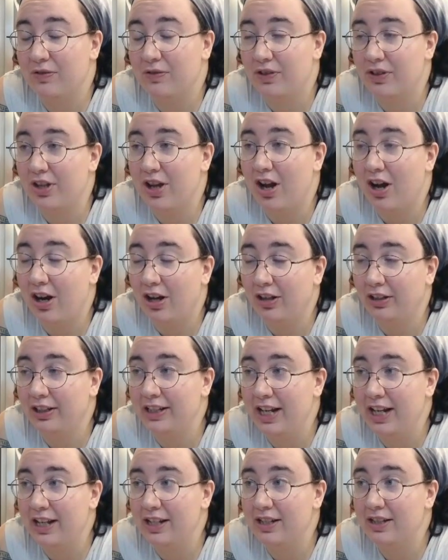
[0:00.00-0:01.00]
for the
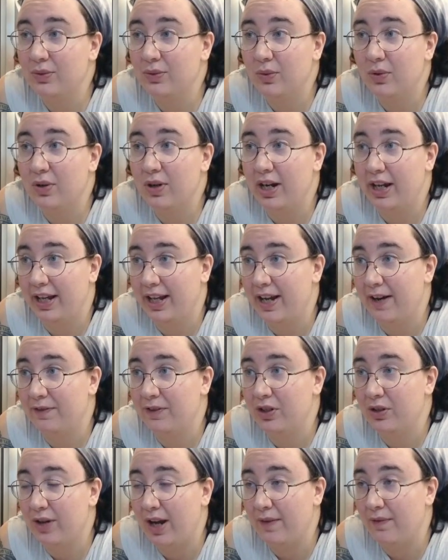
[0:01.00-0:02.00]
holidays or I have to
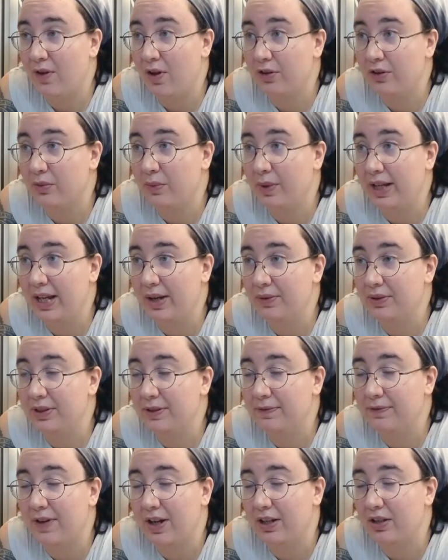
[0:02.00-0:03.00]
drive all the way out to
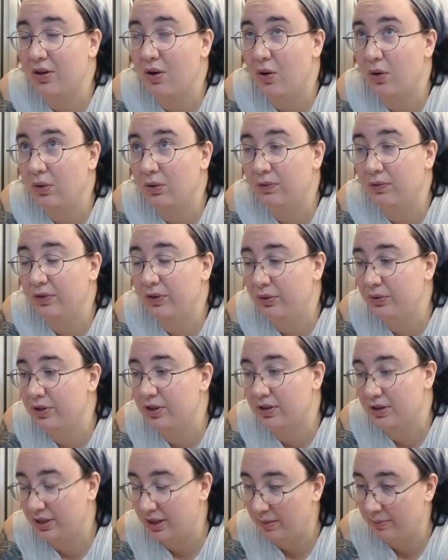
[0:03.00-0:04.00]
fucking Whole Foods
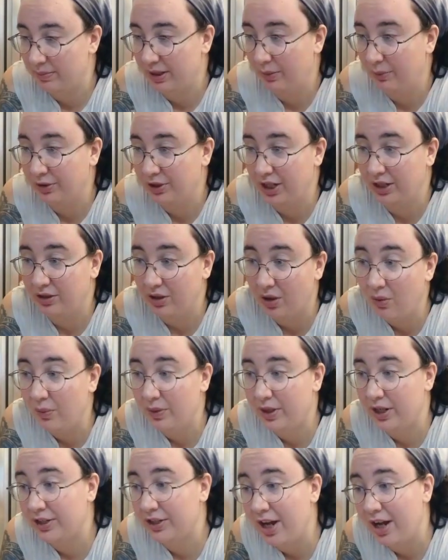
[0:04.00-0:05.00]
or something, which I don't
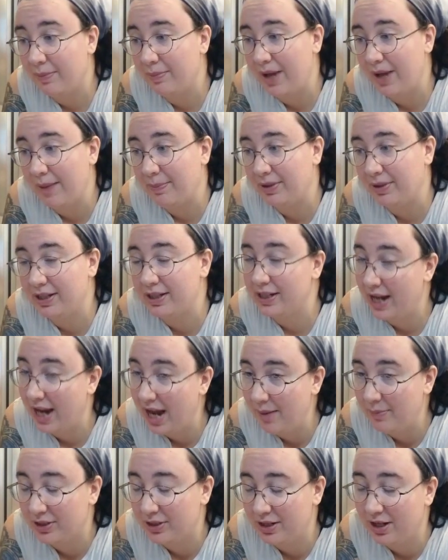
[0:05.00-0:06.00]
want to shop at because
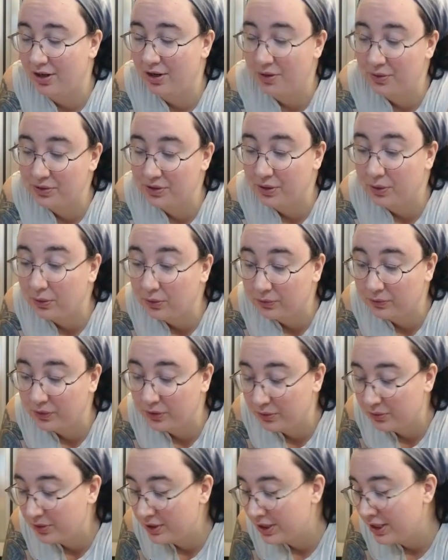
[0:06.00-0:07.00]
Amazon owns Whole
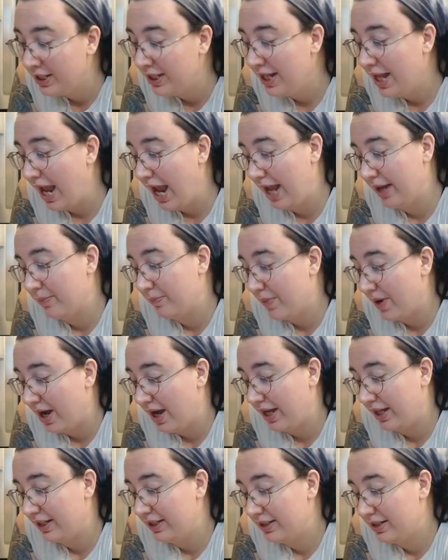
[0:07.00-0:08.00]
Foods, and
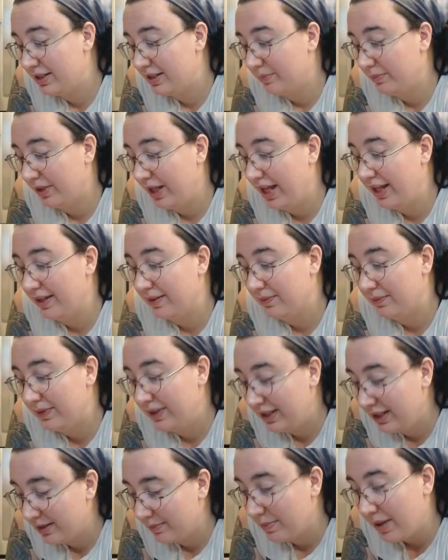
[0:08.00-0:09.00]
buy some like
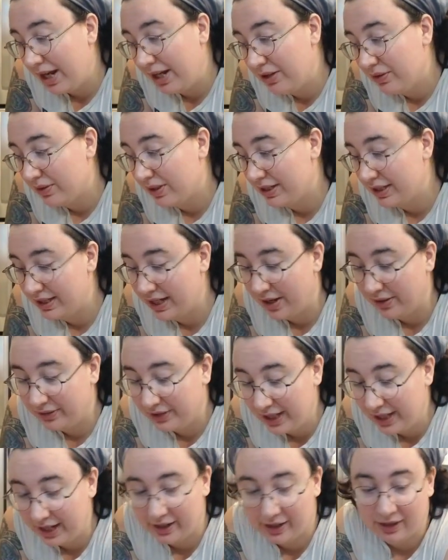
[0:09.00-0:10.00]
vegan pie crust out
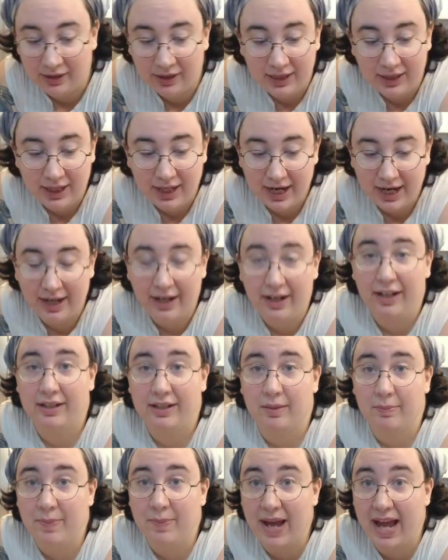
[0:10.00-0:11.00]
there, and it's
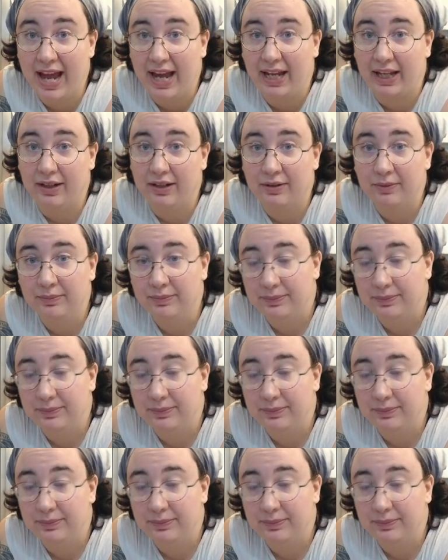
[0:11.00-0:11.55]
a pain.